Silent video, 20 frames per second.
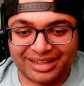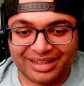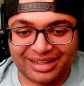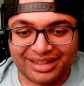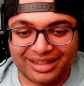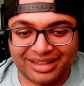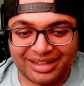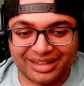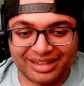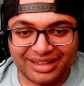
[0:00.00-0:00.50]

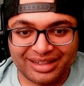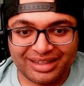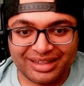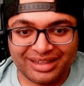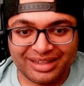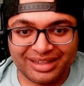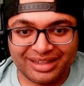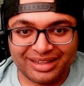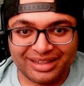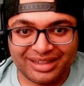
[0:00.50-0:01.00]

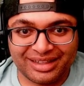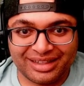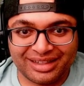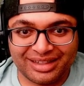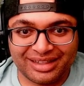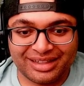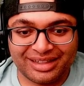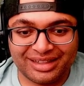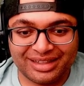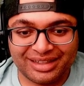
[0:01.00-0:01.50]

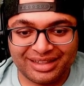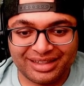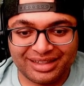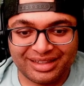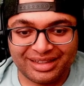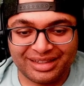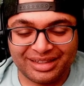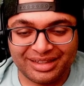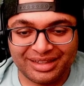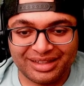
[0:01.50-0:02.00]
Uh...
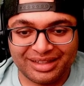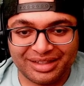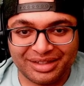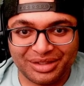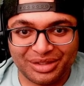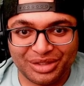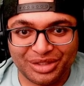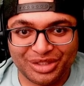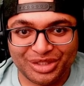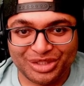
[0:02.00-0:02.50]

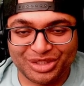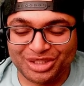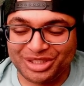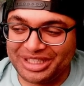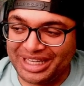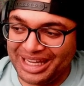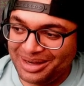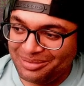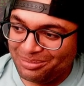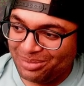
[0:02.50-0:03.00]

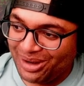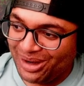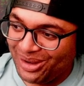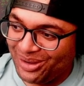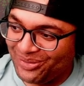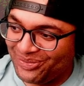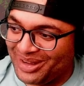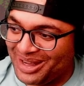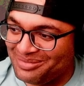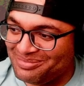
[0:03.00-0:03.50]
Shit, bro.
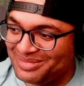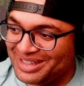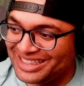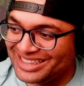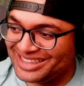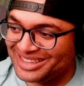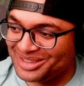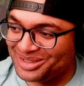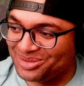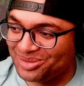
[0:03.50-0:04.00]
If I miss
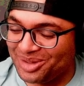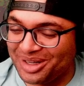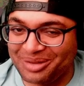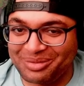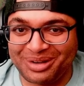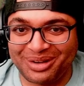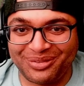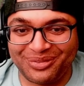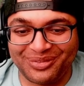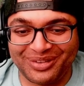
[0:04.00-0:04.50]
this one, I'm
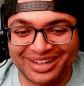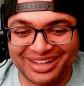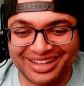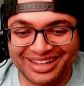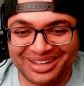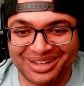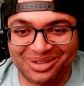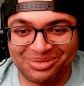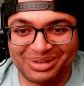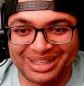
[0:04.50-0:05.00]
gonna fucking
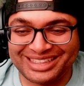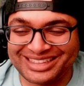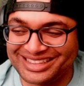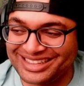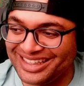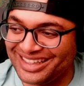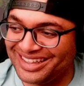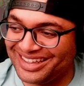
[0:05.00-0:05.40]
kill myself.